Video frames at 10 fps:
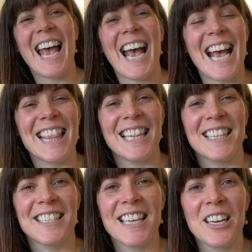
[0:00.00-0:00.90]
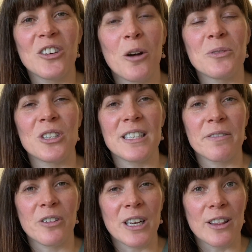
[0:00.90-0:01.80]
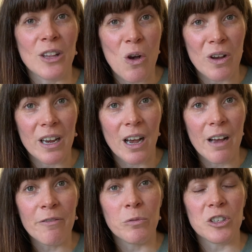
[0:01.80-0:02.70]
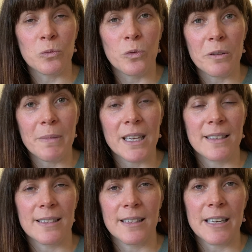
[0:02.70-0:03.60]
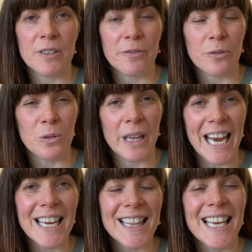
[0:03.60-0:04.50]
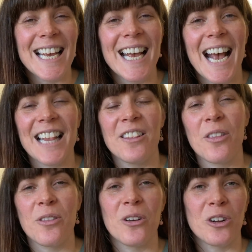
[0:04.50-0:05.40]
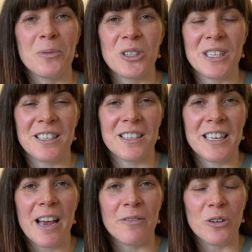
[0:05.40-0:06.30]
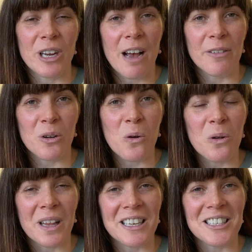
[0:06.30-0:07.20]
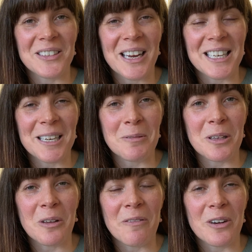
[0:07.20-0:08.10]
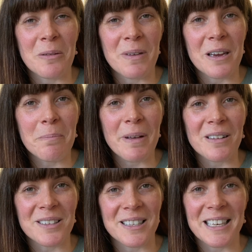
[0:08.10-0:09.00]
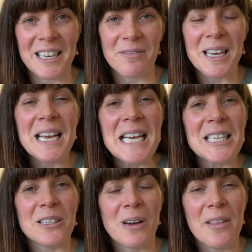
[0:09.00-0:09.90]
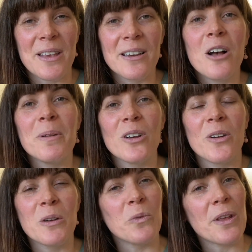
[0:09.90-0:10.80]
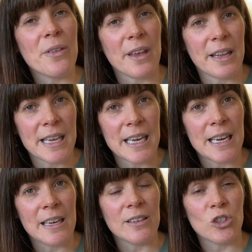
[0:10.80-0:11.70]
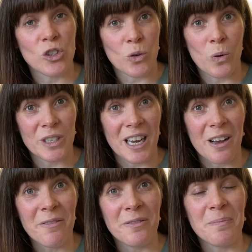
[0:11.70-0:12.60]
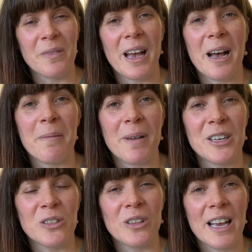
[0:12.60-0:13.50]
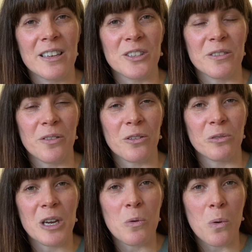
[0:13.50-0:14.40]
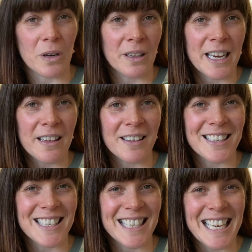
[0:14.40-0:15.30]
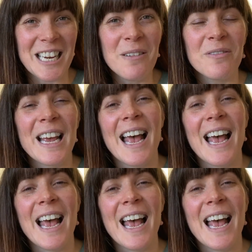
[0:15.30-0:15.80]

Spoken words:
And then the second option is a very long cuff, which would make the sleeves full length. And then the third option is just to have no cuff at all and to end up with a very big bell sleeve. So I think I'll be going with the short cuff. I do like a sort of 3/4 length sleeve.